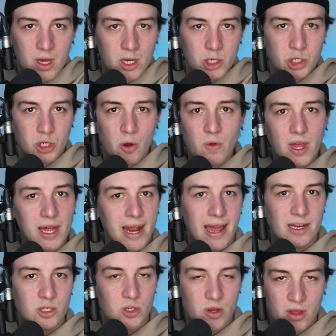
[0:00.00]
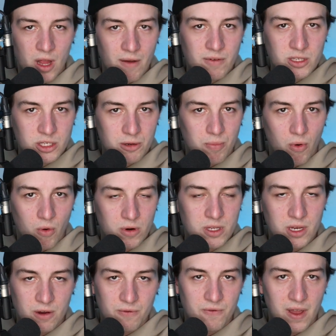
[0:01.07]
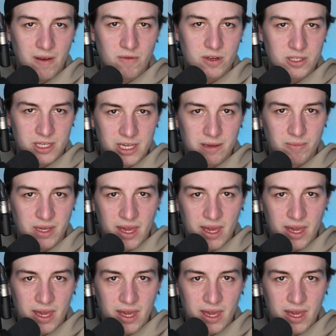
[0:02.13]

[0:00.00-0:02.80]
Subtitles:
Show that extra love and support to your favorite team.